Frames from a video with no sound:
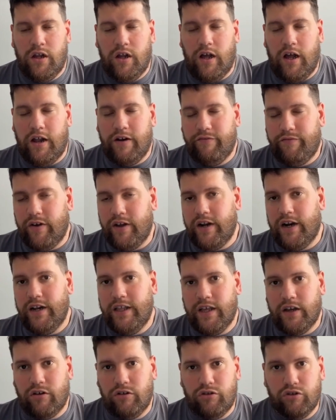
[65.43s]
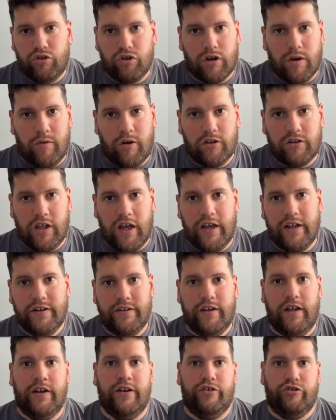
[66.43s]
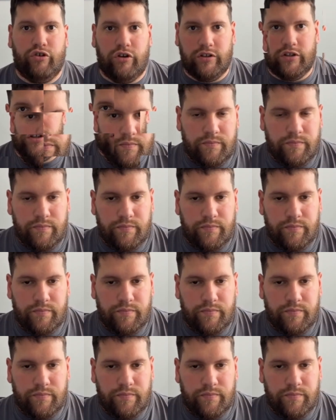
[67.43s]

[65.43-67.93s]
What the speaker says: and finally I'm going to talk about tires and strategy.